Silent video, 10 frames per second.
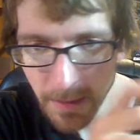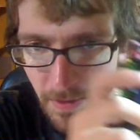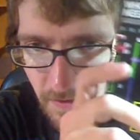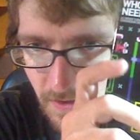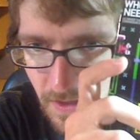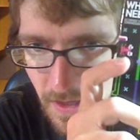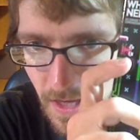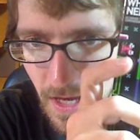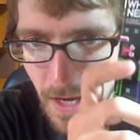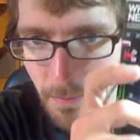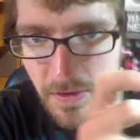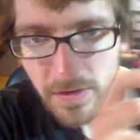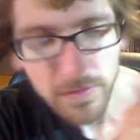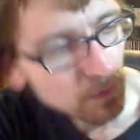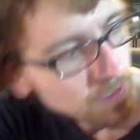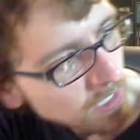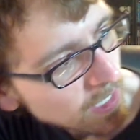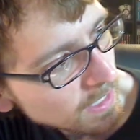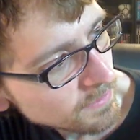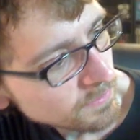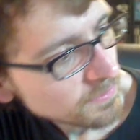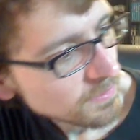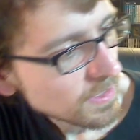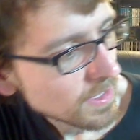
I'm missing. But this one has